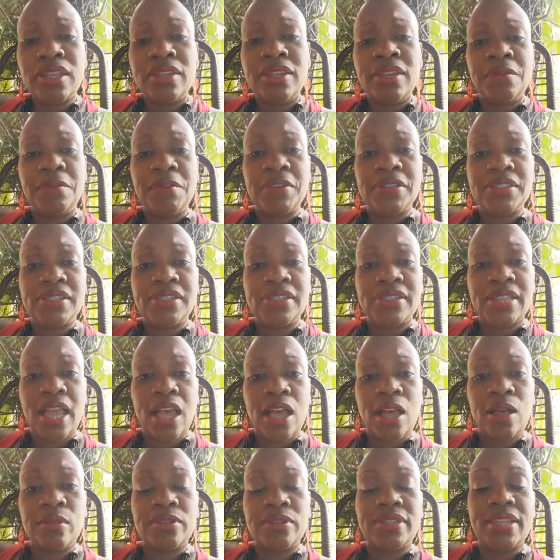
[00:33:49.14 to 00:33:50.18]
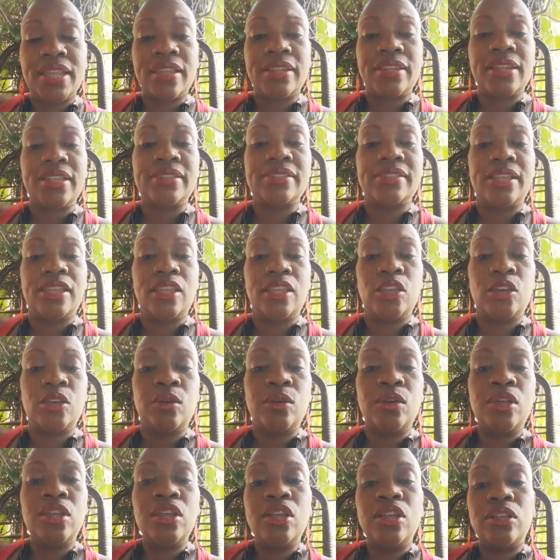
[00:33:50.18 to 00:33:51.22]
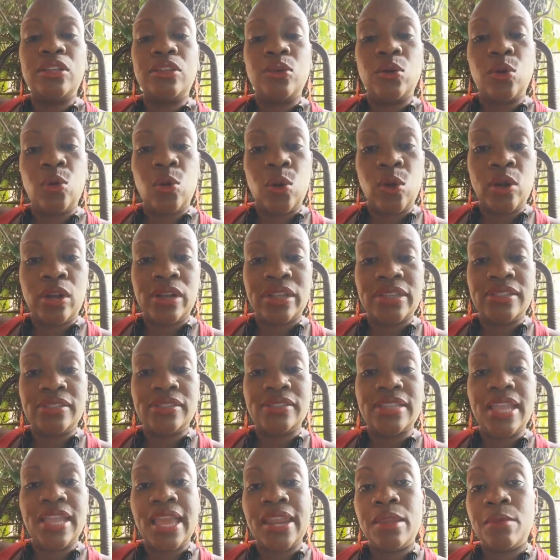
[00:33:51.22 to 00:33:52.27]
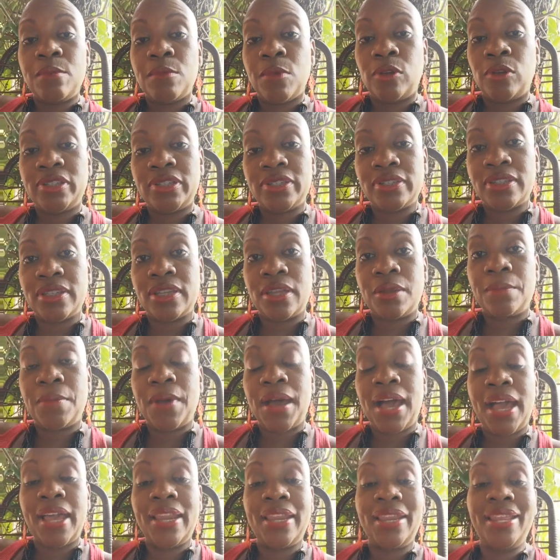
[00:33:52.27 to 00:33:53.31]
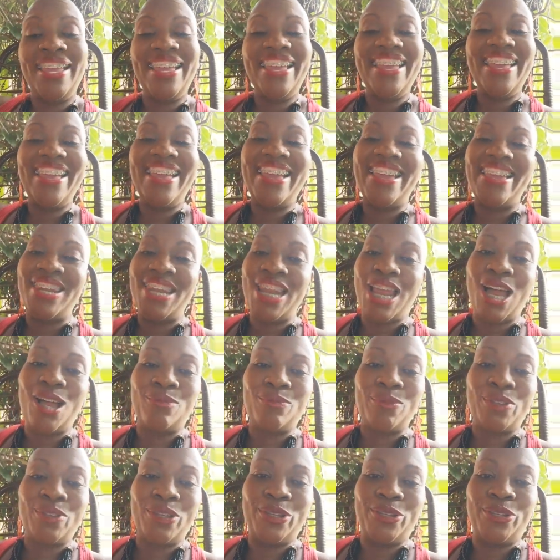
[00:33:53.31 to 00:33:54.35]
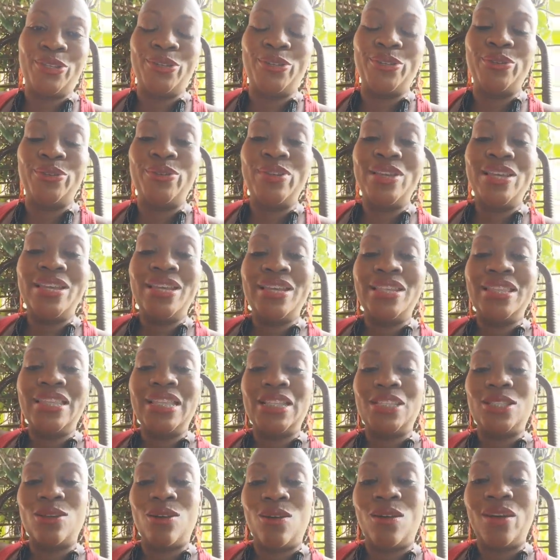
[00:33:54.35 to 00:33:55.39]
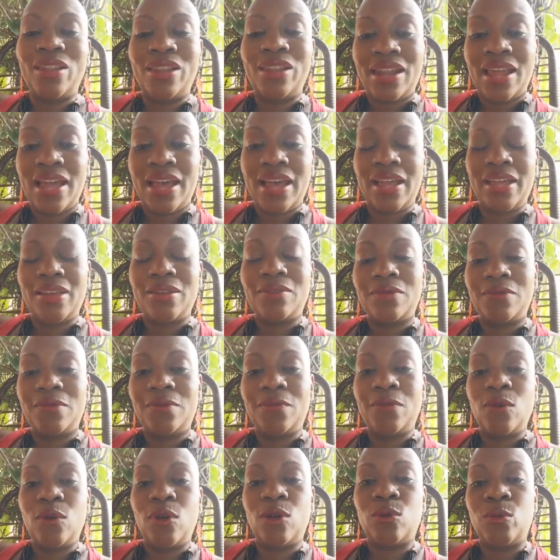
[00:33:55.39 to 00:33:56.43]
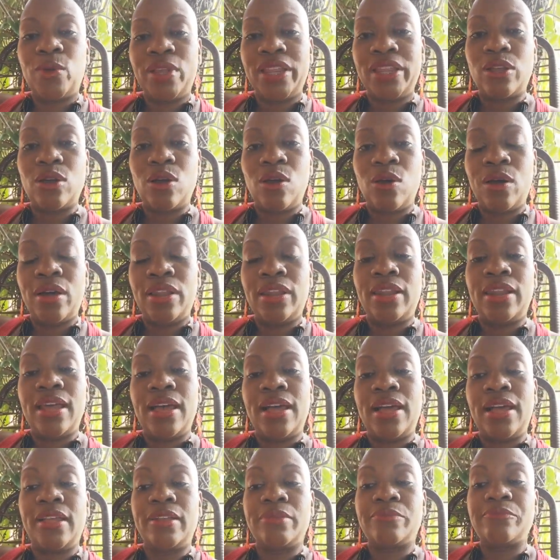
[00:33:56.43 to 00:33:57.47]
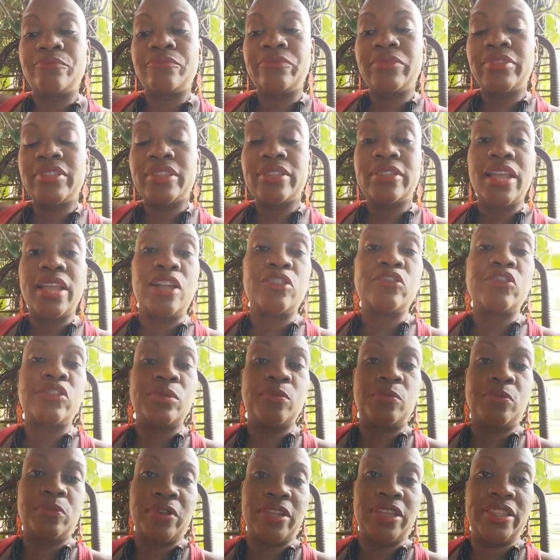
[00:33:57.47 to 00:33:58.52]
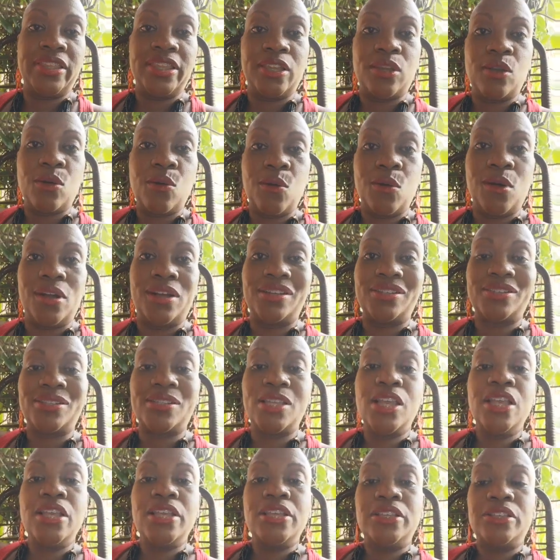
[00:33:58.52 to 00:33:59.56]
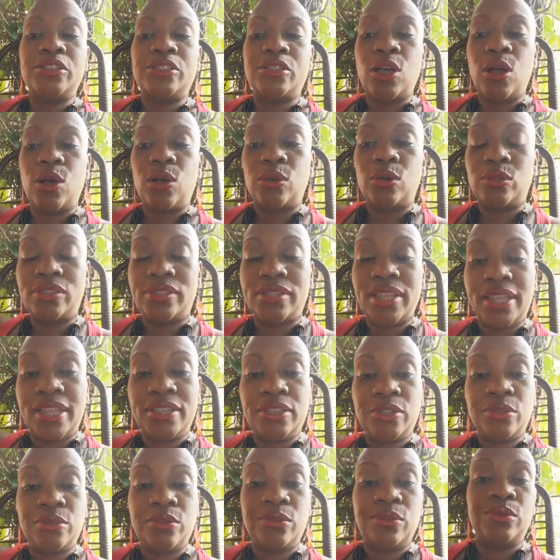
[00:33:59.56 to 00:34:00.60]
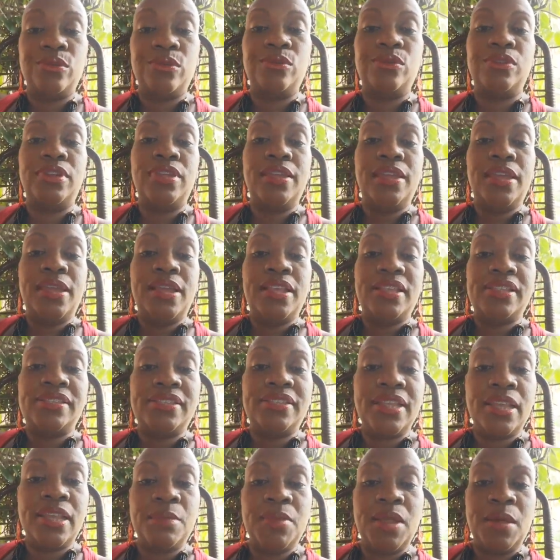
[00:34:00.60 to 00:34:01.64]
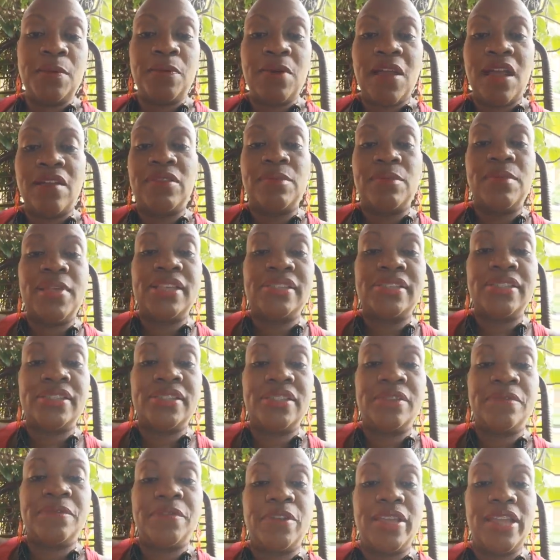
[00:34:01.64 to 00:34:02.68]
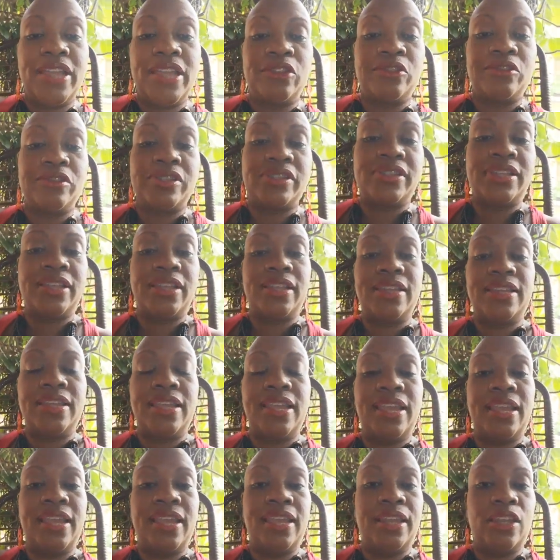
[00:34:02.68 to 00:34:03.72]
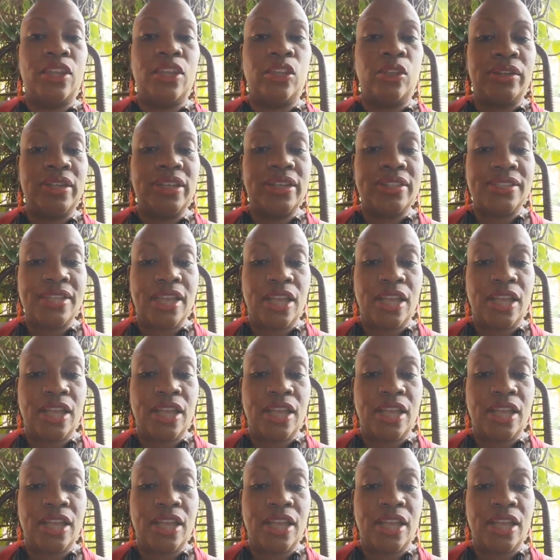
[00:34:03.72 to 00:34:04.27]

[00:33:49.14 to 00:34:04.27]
different sound techniques to heal the organs and emotions in the body. And now I'm going to do this 4-week online tantric breathing course. So stay tuned. Send me a private message if you're interested in learning